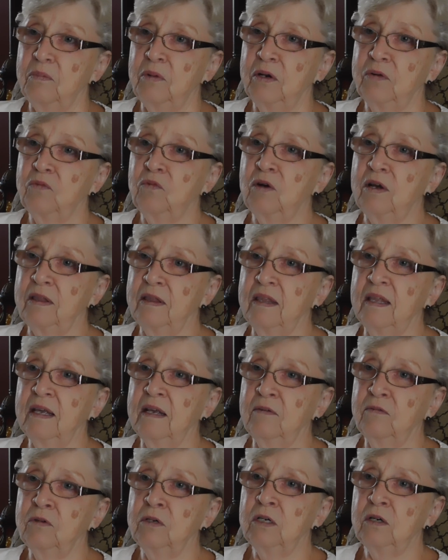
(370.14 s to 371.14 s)
But one
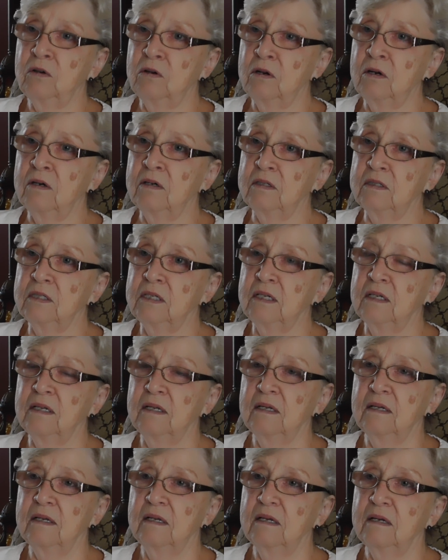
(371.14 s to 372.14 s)
thing we learned,
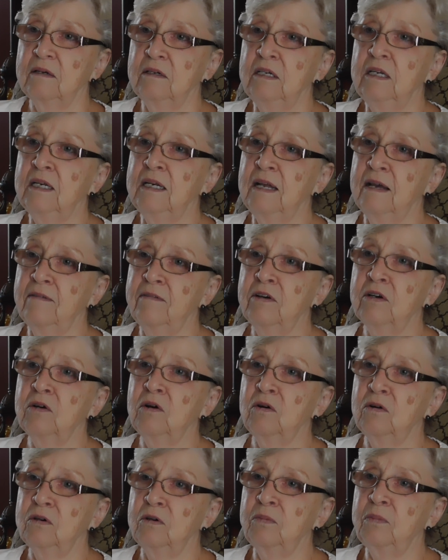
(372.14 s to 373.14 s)
you never
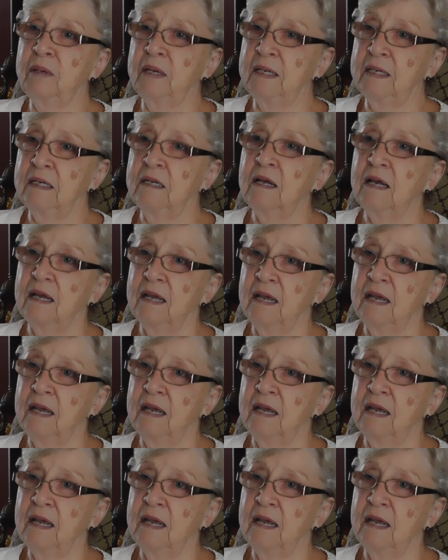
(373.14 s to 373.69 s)
go to bed